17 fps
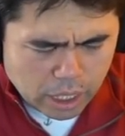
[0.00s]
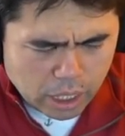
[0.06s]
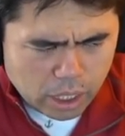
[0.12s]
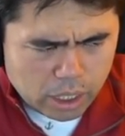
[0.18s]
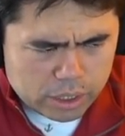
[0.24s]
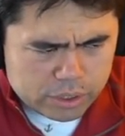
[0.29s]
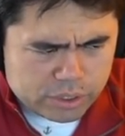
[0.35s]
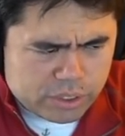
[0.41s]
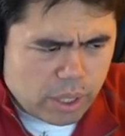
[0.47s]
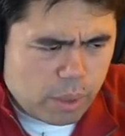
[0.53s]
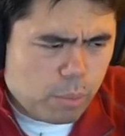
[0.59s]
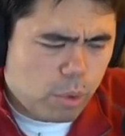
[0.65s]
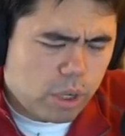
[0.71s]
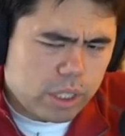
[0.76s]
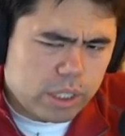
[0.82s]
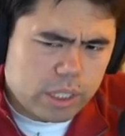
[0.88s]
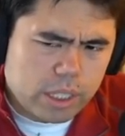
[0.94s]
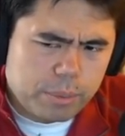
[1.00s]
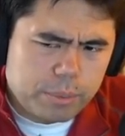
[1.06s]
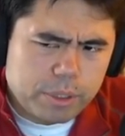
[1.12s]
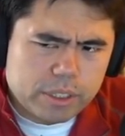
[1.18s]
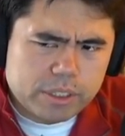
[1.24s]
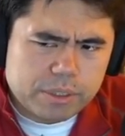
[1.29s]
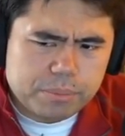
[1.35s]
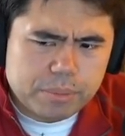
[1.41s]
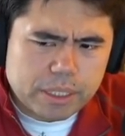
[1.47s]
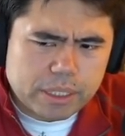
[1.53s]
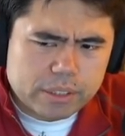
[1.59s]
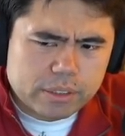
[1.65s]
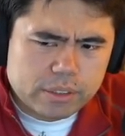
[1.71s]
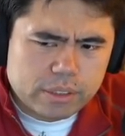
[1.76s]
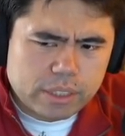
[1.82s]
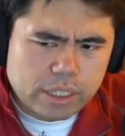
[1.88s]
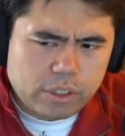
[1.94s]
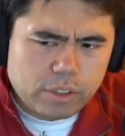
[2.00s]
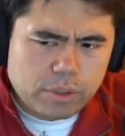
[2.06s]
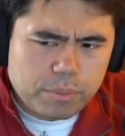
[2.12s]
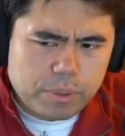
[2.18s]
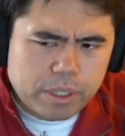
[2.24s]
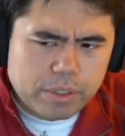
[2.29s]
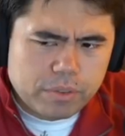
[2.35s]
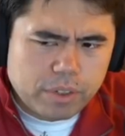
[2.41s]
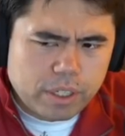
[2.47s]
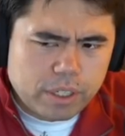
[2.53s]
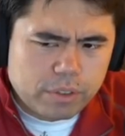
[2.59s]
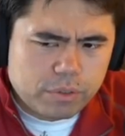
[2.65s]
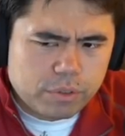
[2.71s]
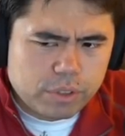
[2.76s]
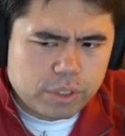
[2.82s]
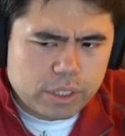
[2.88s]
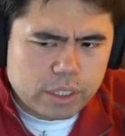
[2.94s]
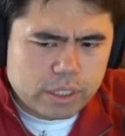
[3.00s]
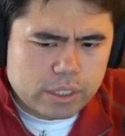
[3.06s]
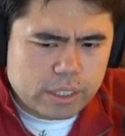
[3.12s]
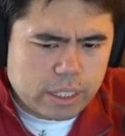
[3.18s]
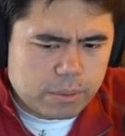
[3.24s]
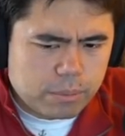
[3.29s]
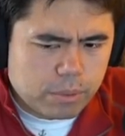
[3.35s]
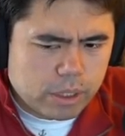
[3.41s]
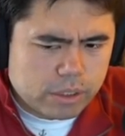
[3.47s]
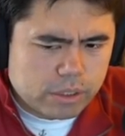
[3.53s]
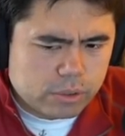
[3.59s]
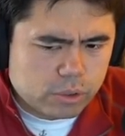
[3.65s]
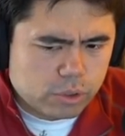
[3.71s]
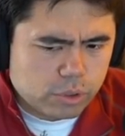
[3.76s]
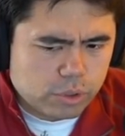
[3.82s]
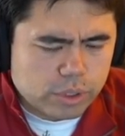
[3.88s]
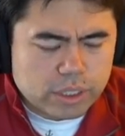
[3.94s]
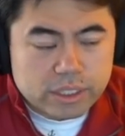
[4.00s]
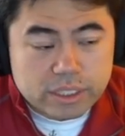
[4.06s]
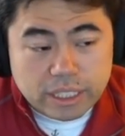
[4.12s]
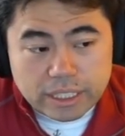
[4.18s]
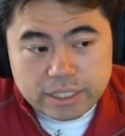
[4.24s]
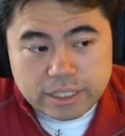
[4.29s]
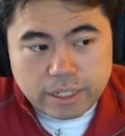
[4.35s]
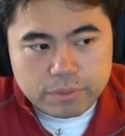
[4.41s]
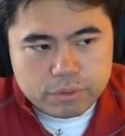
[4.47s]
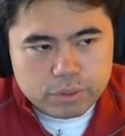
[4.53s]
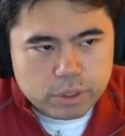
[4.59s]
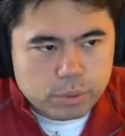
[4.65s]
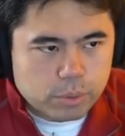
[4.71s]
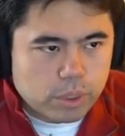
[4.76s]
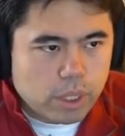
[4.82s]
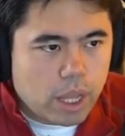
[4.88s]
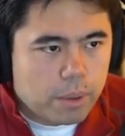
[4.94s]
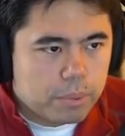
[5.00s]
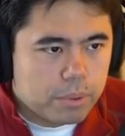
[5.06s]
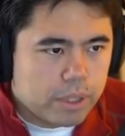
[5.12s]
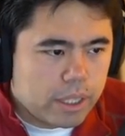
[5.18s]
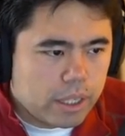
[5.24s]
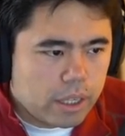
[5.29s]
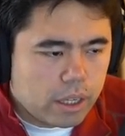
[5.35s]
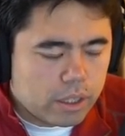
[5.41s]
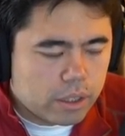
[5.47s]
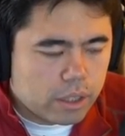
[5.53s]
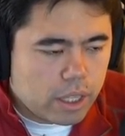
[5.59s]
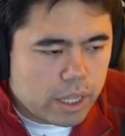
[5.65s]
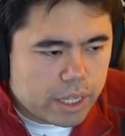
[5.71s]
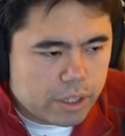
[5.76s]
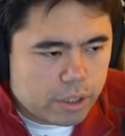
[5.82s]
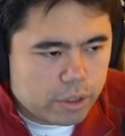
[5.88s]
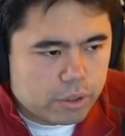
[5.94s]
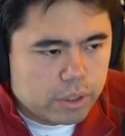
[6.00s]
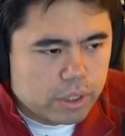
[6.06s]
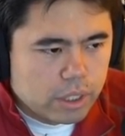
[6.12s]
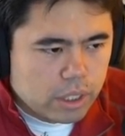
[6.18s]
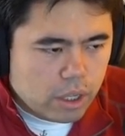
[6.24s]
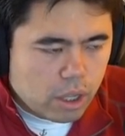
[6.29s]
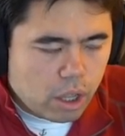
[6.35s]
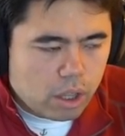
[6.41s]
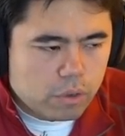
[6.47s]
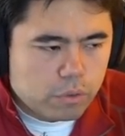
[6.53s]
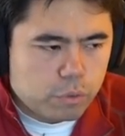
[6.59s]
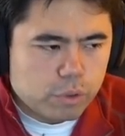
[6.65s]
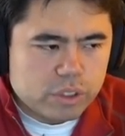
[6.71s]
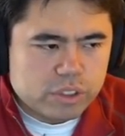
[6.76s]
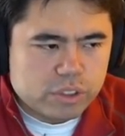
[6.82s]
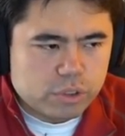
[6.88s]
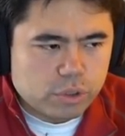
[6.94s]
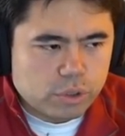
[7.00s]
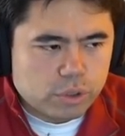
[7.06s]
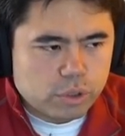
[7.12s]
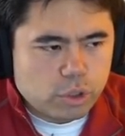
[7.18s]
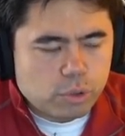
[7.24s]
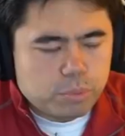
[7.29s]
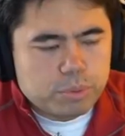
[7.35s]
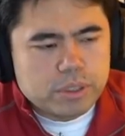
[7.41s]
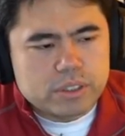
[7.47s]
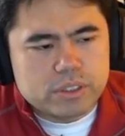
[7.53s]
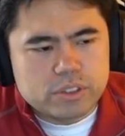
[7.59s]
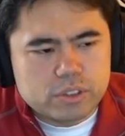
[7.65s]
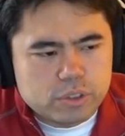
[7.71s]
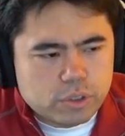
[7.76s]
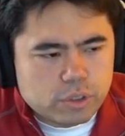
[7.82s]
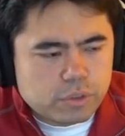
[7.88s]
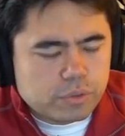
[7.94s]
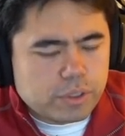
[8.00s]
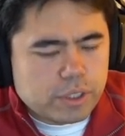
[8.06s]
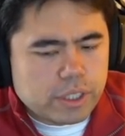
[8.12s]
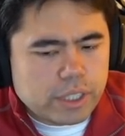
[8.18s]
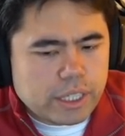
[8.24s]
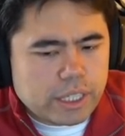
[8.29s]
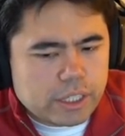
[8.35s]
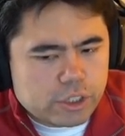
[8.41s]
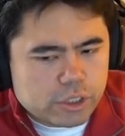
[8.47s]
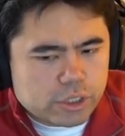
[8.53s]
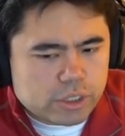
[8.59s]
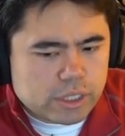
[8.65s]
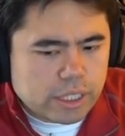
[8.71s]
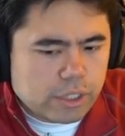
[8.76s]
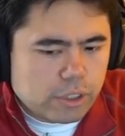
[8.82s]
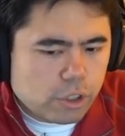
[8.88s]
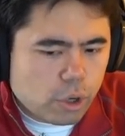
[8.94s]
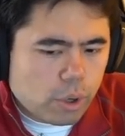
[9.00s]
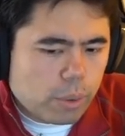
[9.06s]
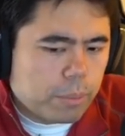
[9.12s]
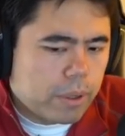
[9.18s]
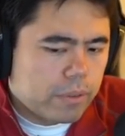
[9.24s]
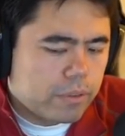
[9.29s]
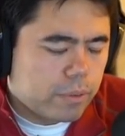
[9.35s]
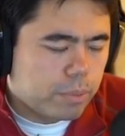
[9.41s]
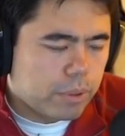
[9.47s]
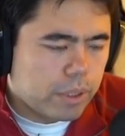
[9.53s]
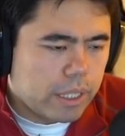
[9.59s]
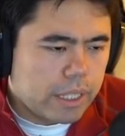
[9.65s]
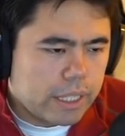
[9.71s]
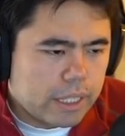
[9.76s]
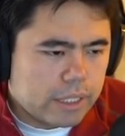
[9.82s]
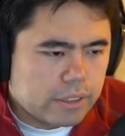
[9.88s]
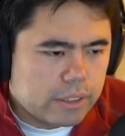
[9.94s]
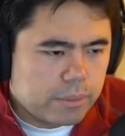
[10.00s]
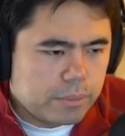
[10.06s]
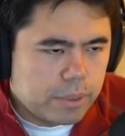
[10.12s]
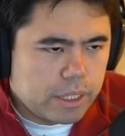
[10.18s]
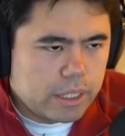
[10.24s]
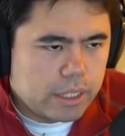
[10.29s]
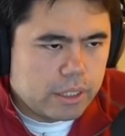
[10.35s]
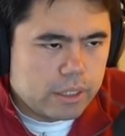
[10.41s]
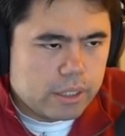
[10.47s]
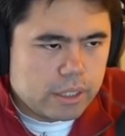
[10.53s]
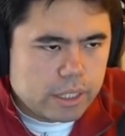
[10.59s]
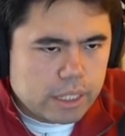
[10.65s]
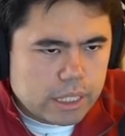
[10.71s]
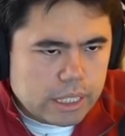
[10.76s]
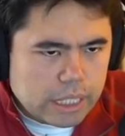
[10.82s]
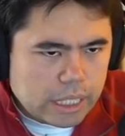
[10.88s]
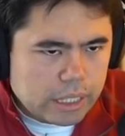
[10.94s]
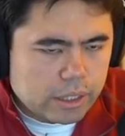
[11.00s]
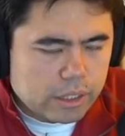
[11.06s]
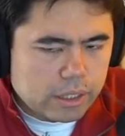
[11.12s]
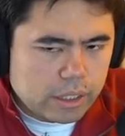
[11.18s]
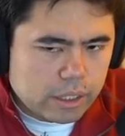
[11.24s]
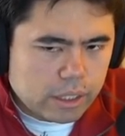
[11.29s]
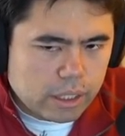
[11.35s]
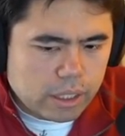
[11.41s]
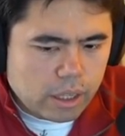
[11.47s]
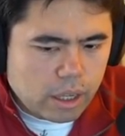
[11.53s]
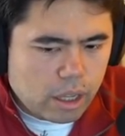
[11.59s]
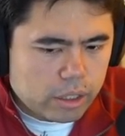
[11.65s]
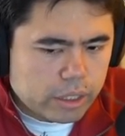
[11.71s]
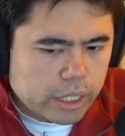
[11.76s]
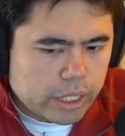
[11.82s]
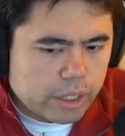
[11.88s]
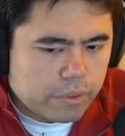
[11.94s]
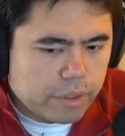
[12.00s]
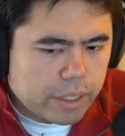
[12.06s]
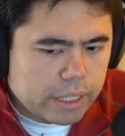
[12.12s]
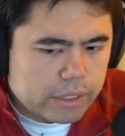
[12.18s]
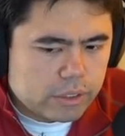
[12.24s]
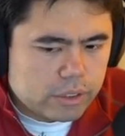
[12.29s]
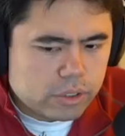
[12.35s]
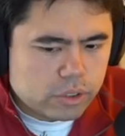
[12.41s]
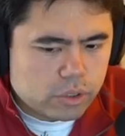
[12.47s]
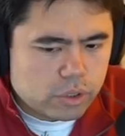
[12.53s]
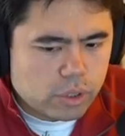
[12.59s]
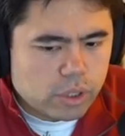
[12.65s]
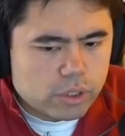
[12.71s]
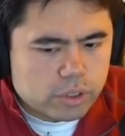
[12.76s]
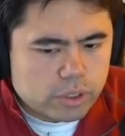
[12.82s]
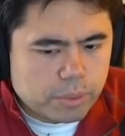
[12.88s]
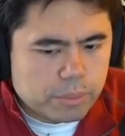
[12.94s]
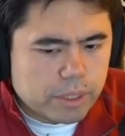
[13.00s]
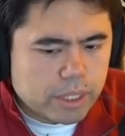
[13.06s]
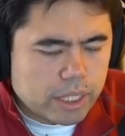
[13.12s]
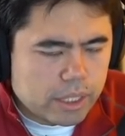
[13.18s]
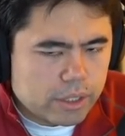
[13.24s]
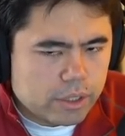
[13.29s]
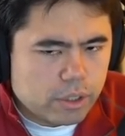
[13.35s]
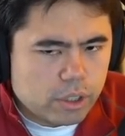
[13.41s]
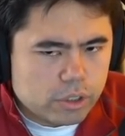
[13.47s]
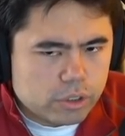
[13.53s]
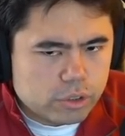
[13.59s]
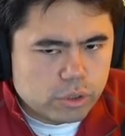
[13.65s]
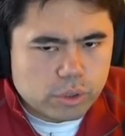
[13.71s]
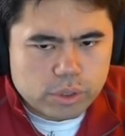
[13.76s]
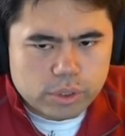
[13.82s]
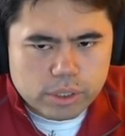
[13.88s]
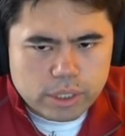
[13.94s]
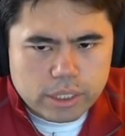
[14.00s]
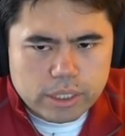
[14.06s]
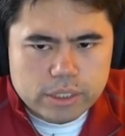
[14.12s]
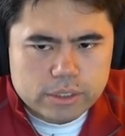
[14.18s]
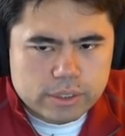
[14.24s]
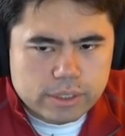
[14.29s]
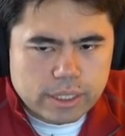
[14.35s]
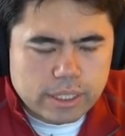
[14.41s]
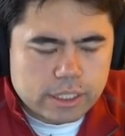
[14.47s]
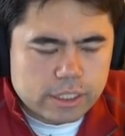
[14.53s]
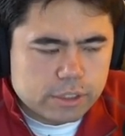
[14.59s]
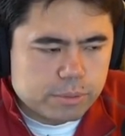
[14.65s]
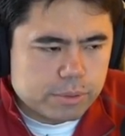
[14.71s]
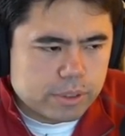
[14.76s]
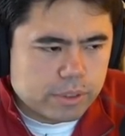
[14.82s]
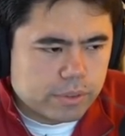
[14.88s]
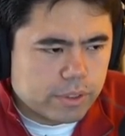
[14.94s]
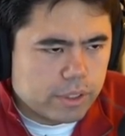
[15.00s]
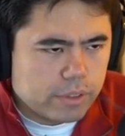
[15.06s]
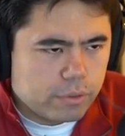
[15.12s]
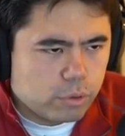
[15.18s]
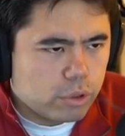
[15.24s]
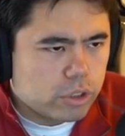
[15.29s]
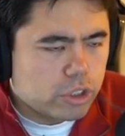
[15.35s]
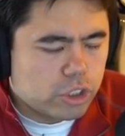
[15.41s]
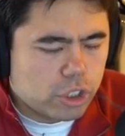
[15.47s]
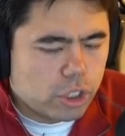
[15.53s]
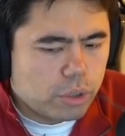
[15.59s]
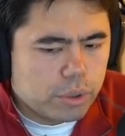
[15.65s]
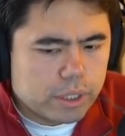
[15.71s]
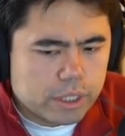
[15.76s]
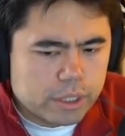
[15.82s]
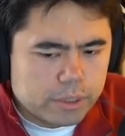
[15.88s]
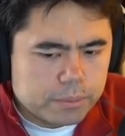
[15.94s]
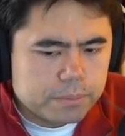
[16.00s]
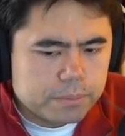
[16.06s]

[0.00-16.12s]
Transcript: Uh, somewhat. I mean, it's a mix. Thank you to Meek Fighter for the uh, ten months. There's certain things that I definitely will not play online. I'll I'll avoid certain openings and certain variations because I know I'm gonna have to play against them in in the uh, online events. So there are some of that. There are certain things that I specifically avoid showing.